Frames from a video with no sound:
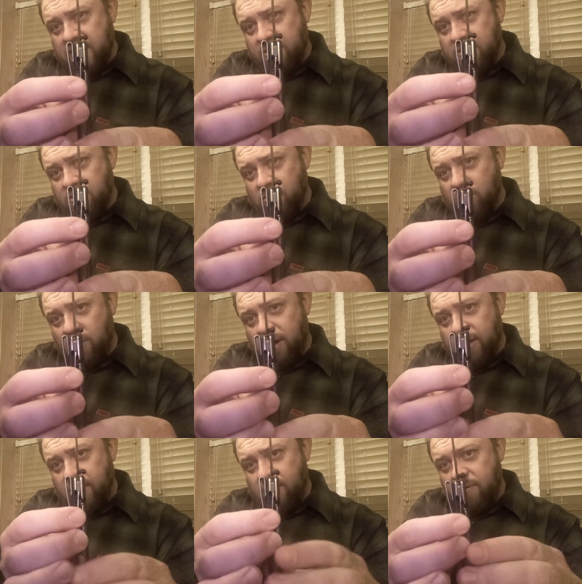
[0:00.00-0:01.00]
I do
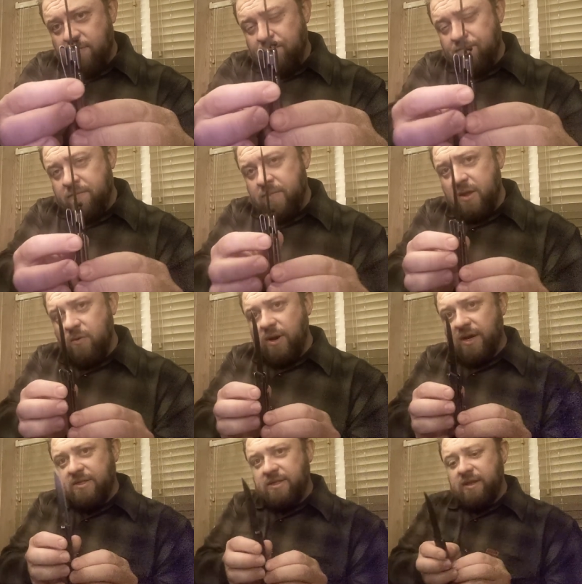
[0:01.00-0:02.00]
worry though,
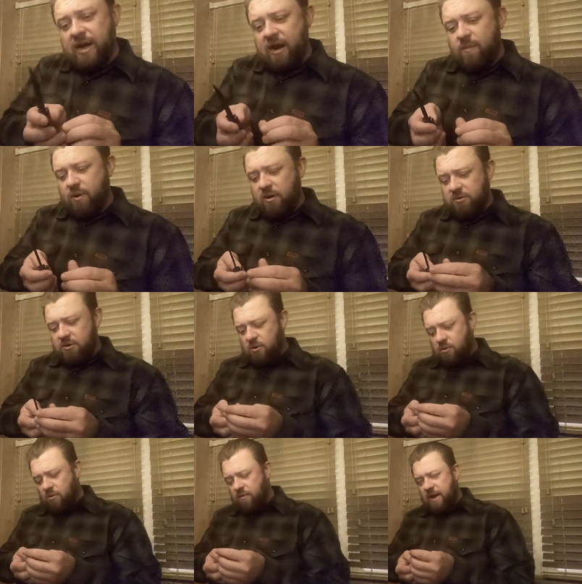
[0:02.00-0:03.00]
when I see lock bars
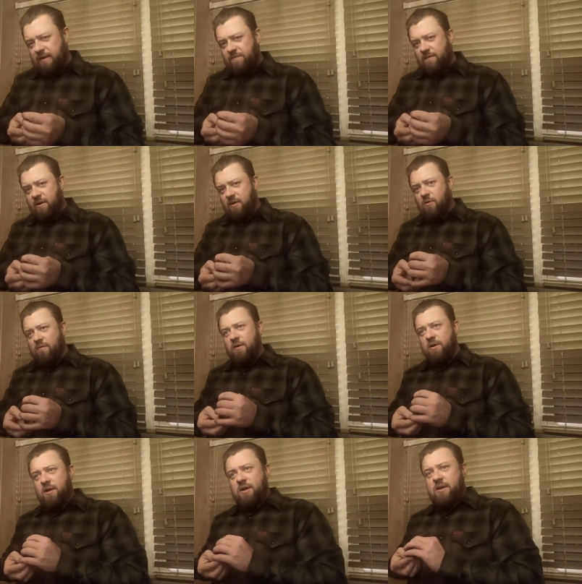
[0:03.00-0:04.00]
go that far
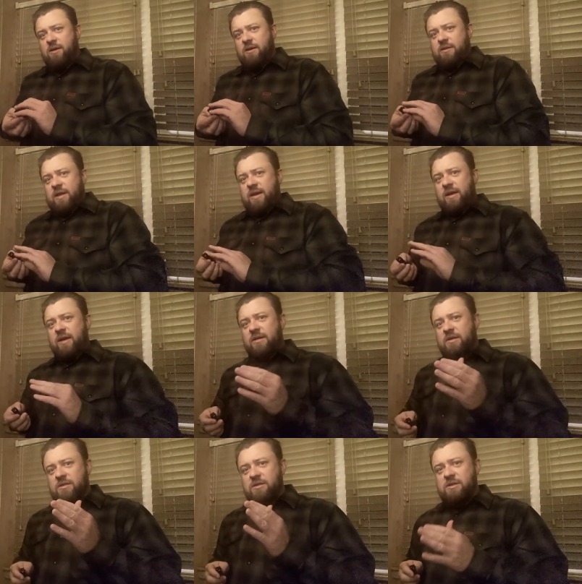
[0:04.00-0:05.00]
over, that they can
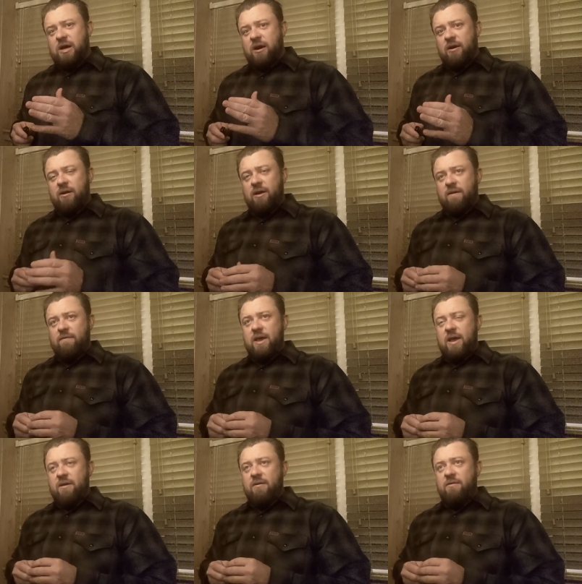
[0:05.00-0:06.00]
get stuck. I've
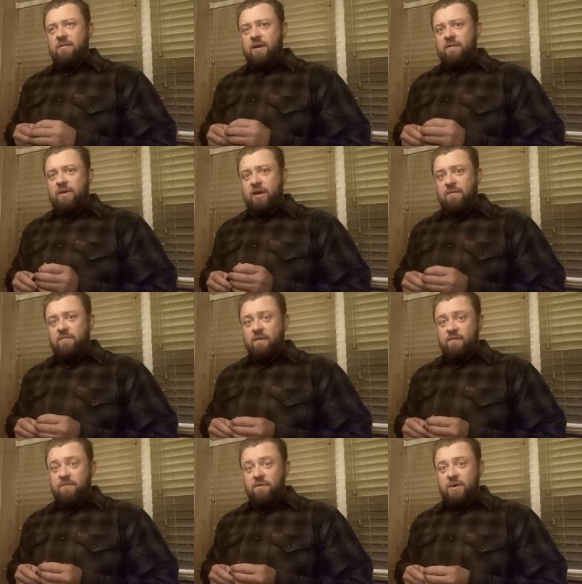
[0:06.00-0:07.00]
had I've had
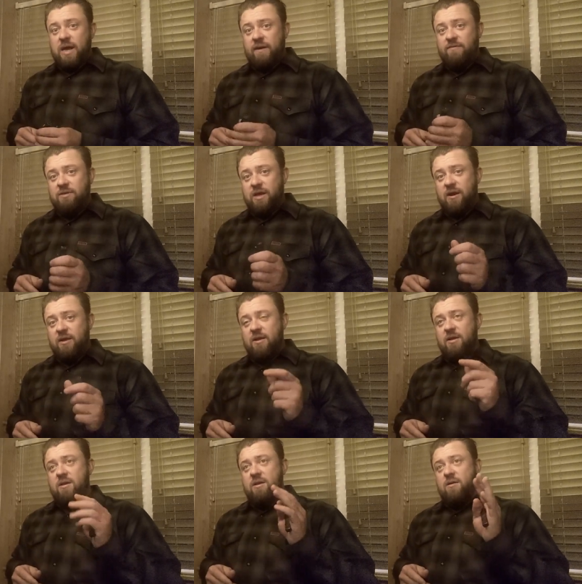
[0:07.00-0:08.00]
a few knives that
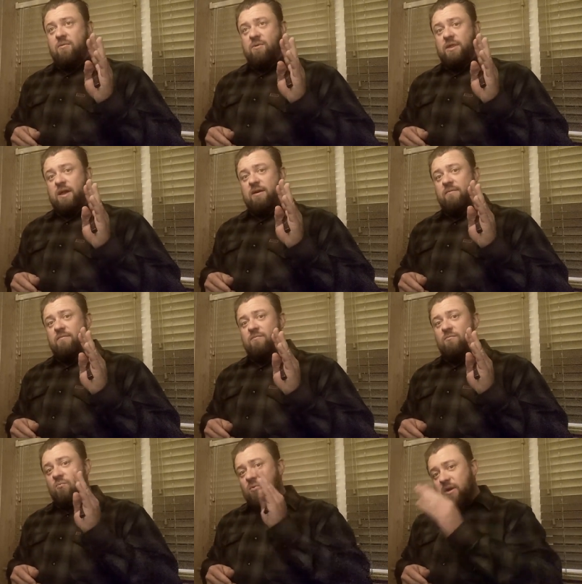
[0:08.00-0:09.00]
when they
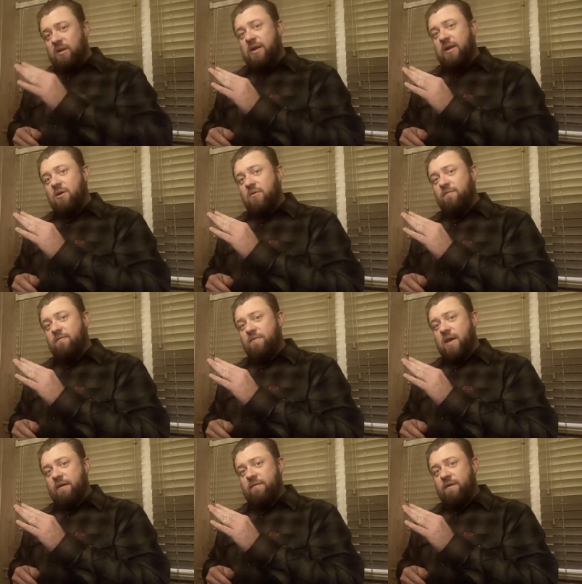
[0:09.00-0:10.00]
really go
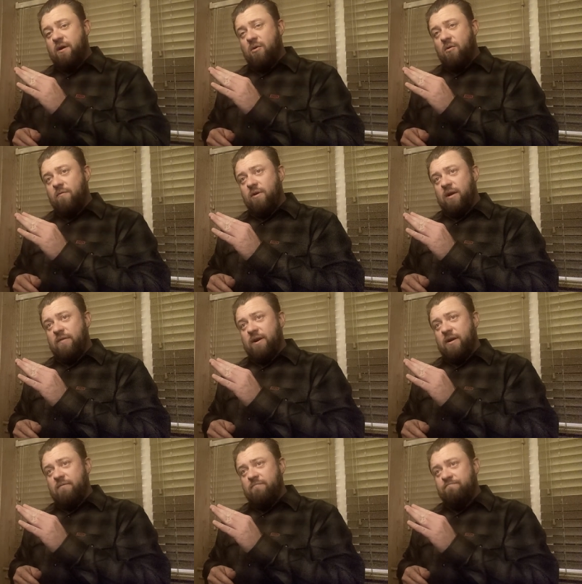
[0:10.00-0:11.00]
that far over
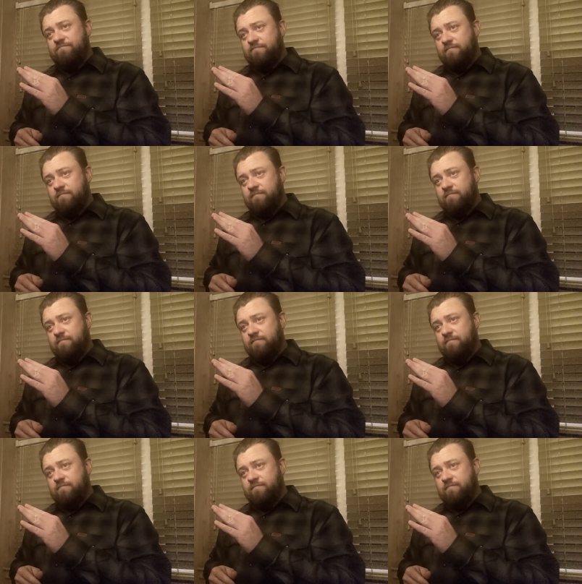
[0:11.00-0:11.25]
on there,